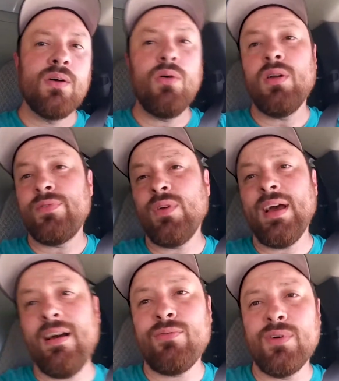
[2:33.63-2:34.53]
Or if you
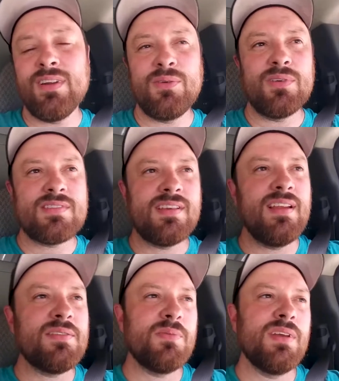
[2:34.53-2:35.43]
have one and you want to send
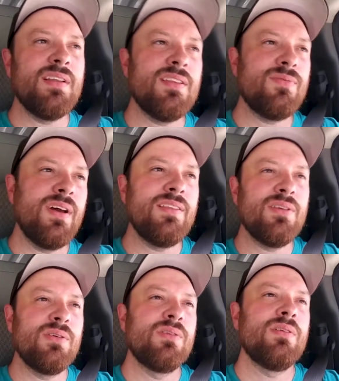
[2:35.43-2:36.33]
it to me, that's fine
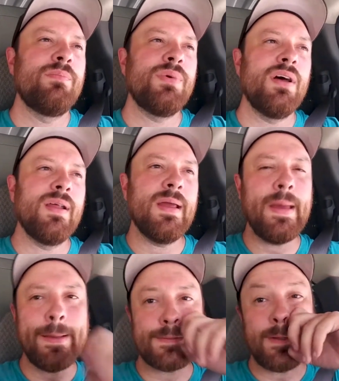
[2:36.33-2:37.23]
too. But
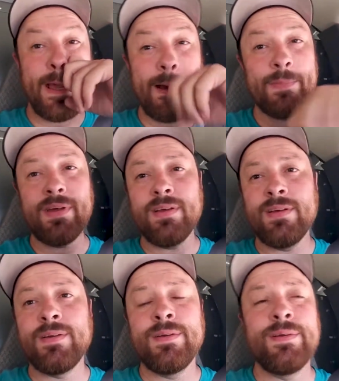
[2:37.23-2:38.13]
yeah, so now I
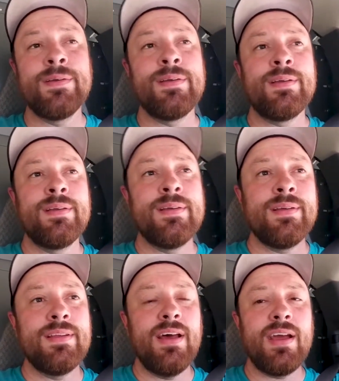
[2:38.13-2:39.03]

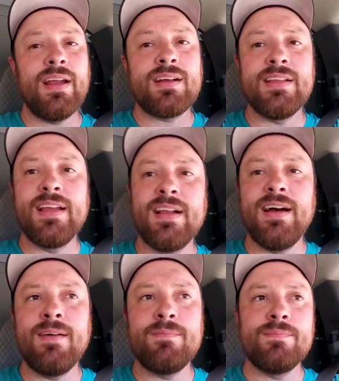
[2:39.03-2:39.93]
gotta clean it
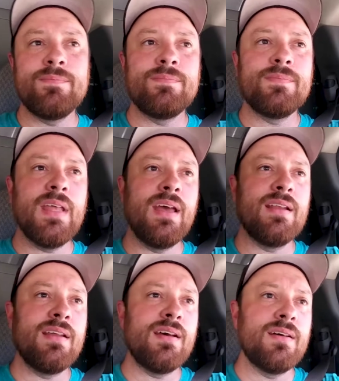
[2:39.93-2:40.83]
up
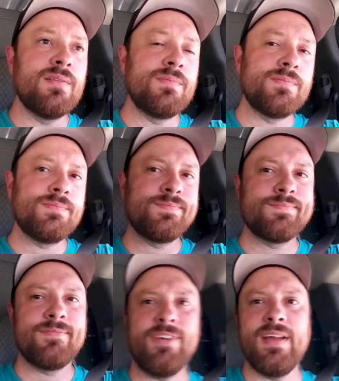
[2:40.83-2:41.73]
and
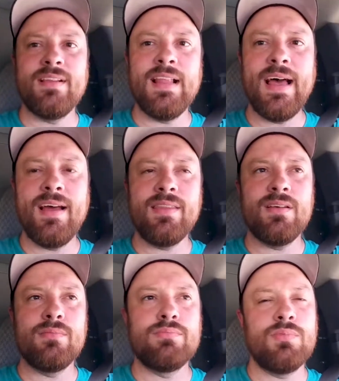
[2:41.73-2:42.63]
find
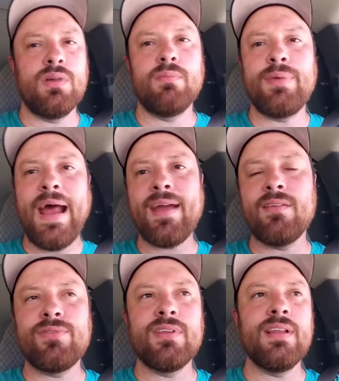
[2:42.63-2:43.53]
the
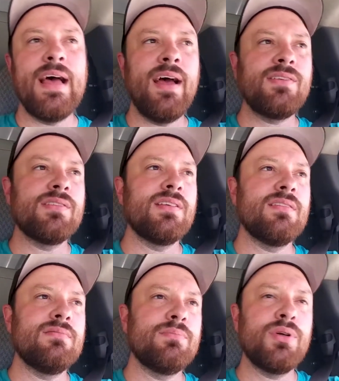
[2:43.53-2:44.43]
bracket for the latch and
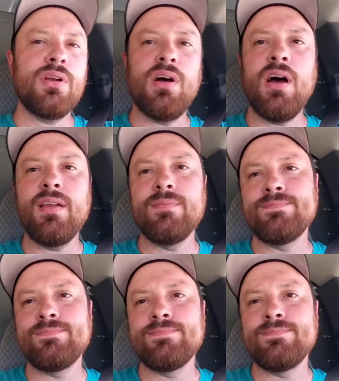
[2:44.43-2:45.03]
then put it on.